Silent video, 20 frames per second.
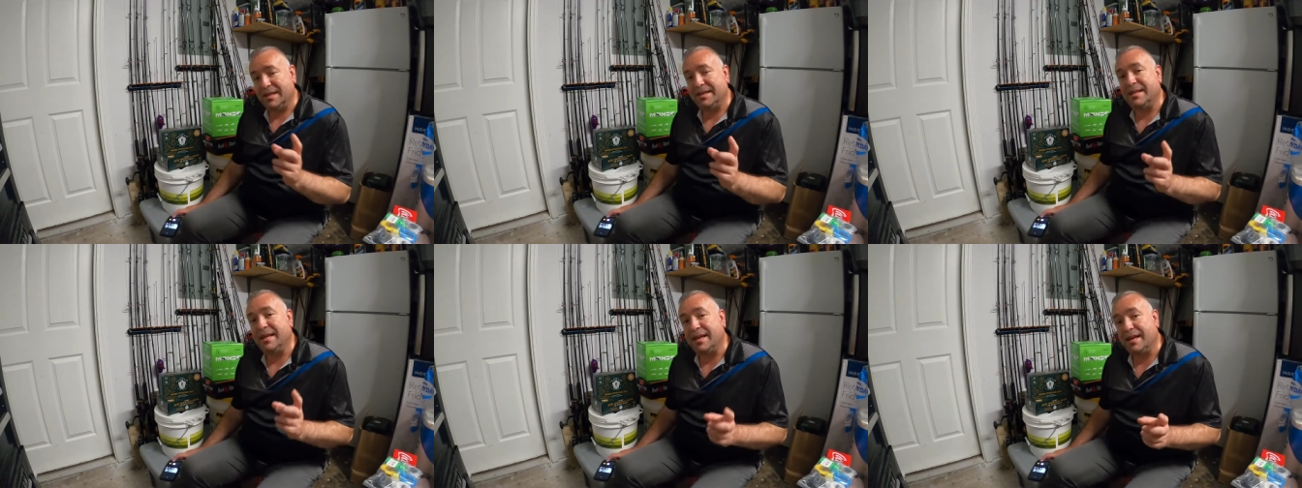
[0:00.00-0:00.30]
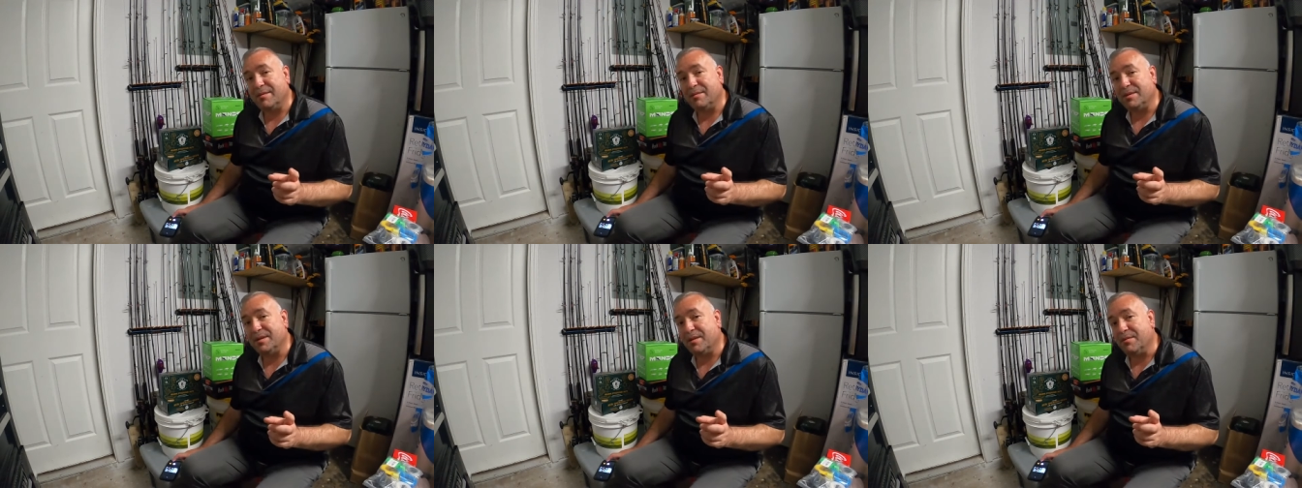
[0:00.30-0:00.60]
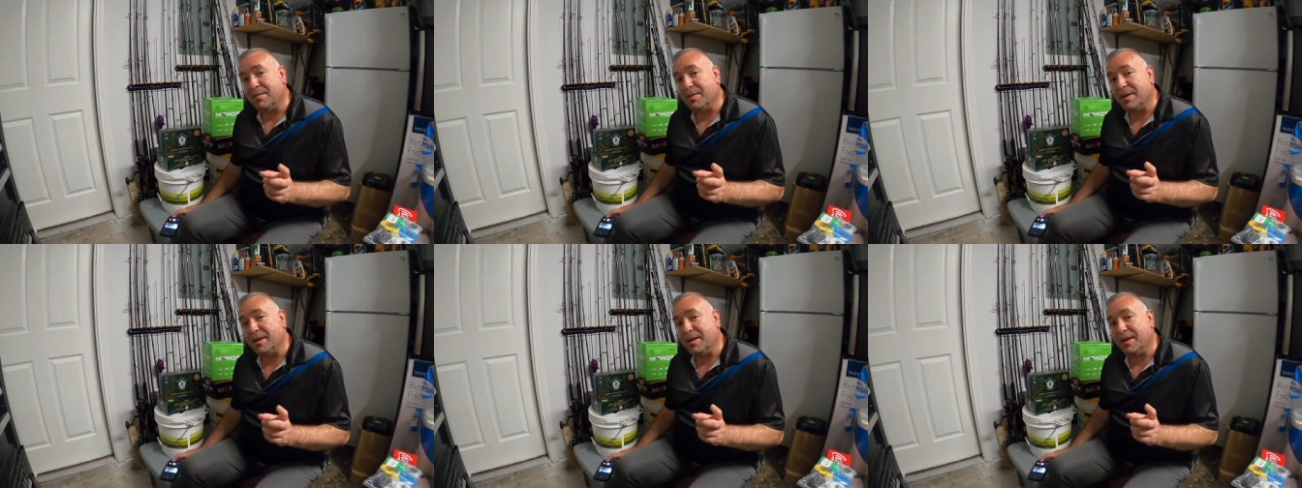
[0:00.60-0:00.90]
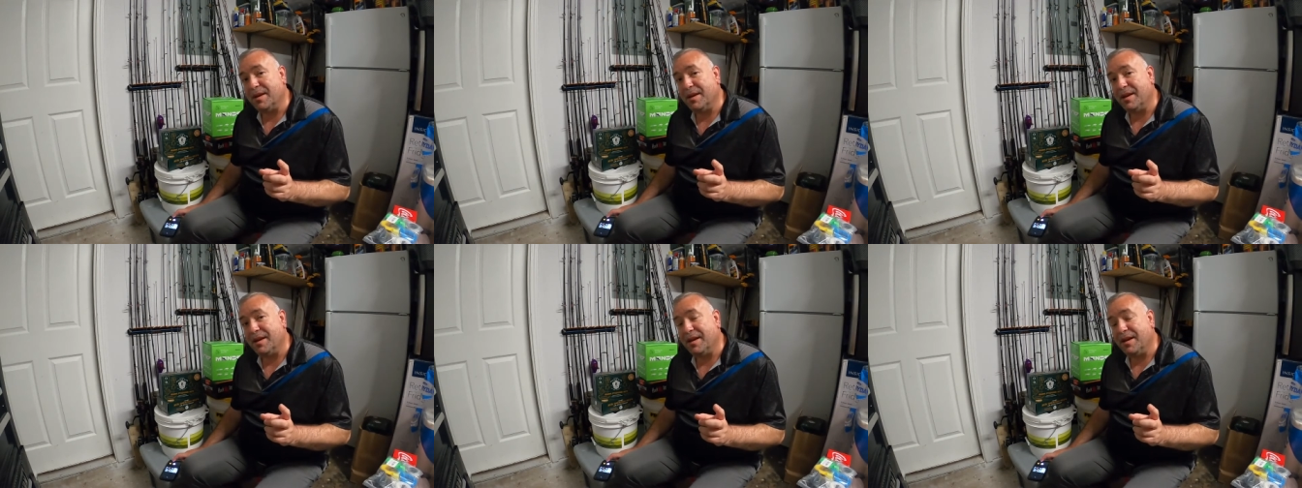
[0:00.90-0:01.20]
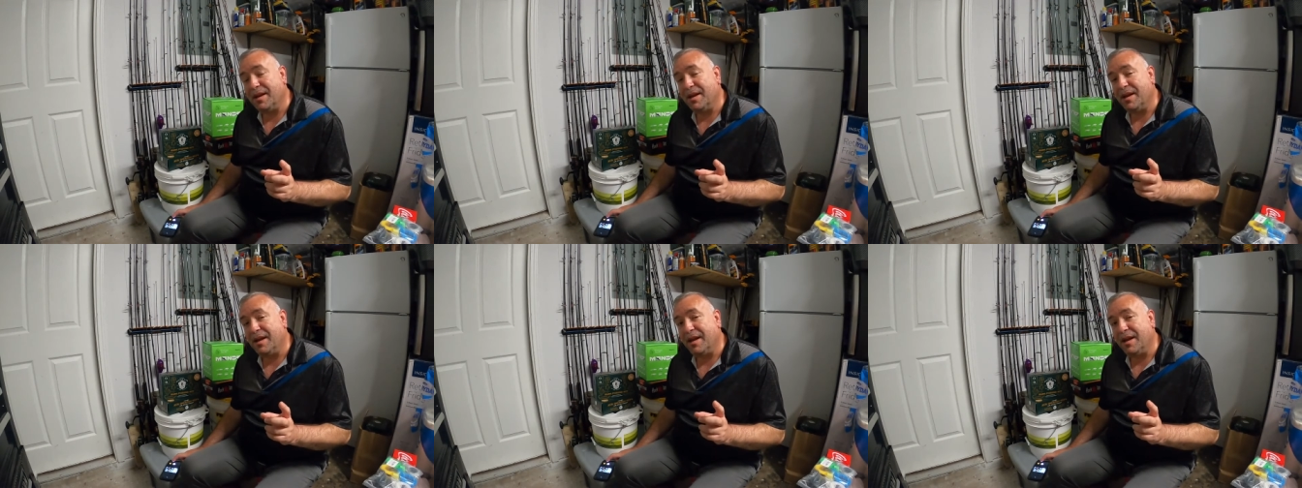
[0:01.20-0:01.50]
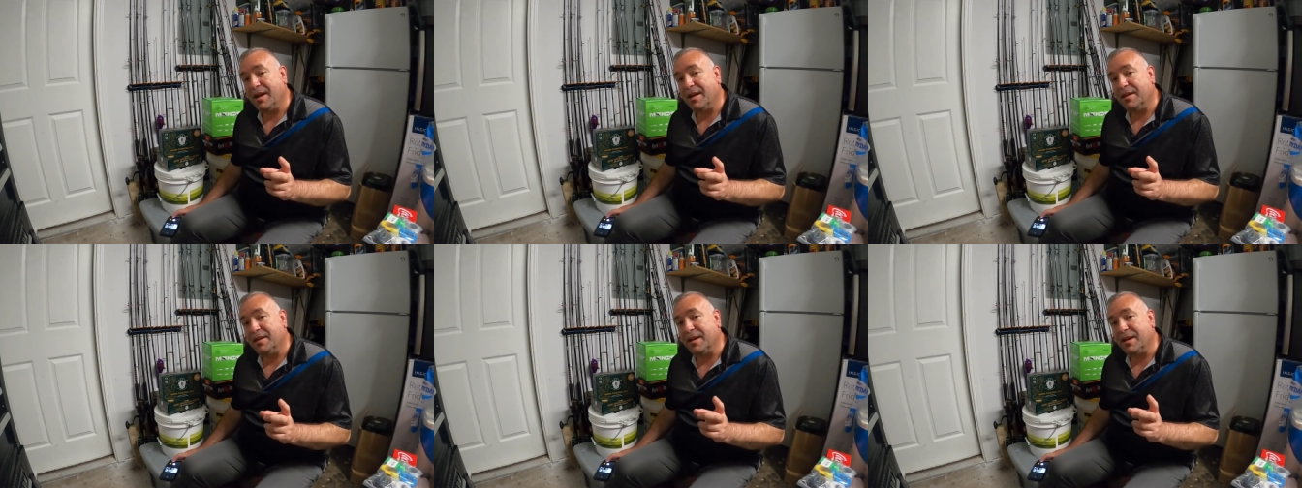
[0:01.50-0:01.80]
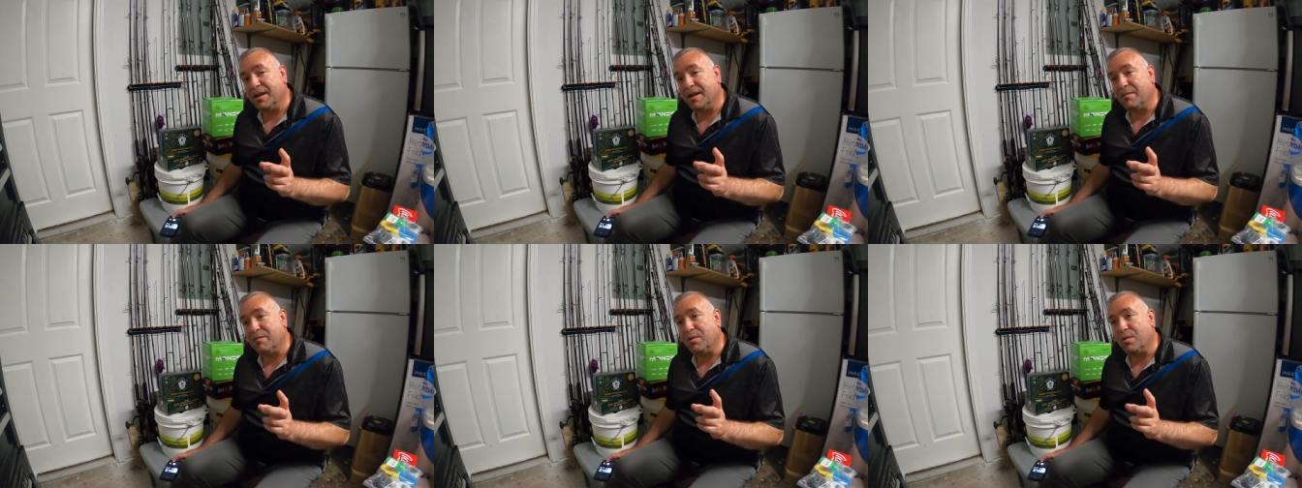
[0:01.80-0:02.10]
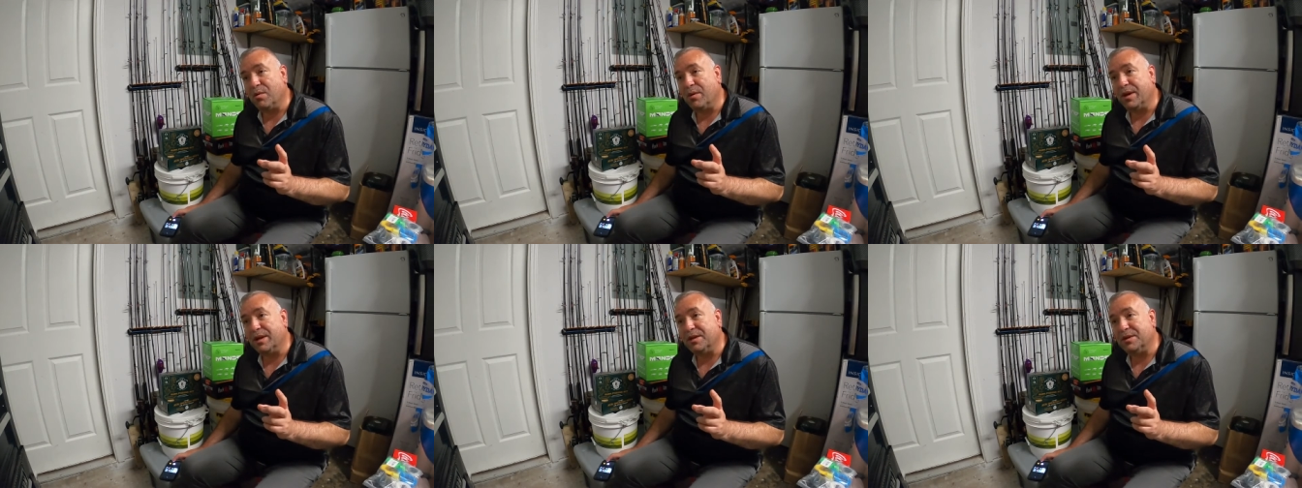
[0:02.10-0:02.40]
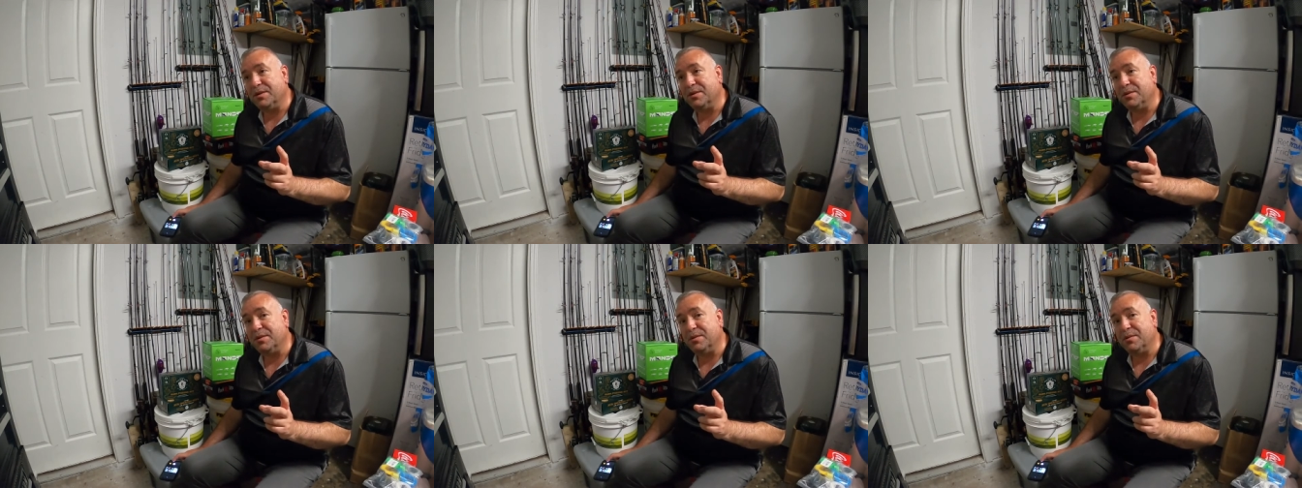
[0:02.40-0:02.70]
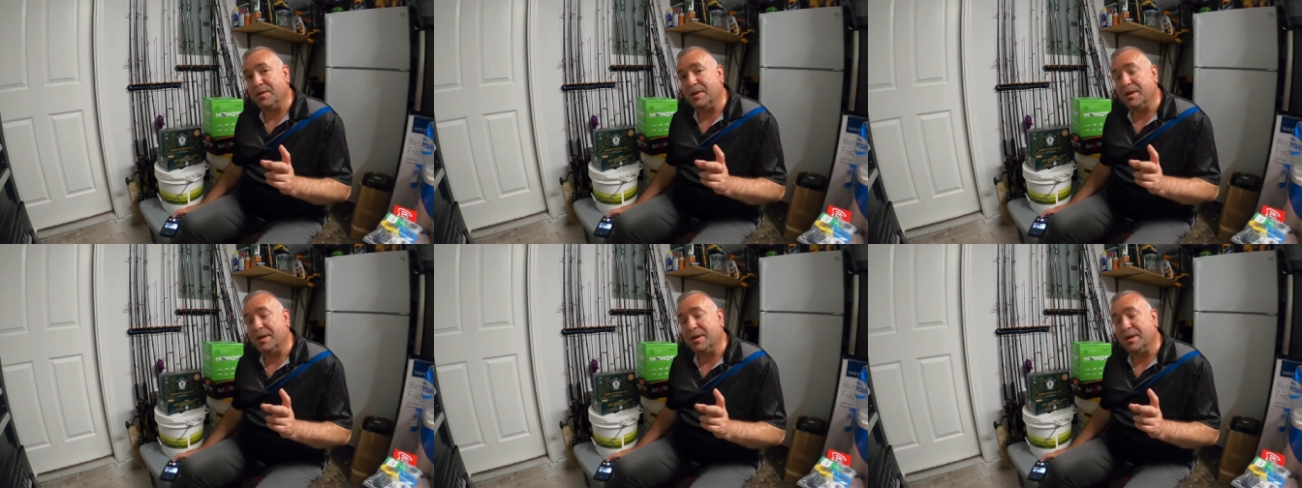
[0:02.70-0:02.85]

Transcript: to set up something, and then I'm going to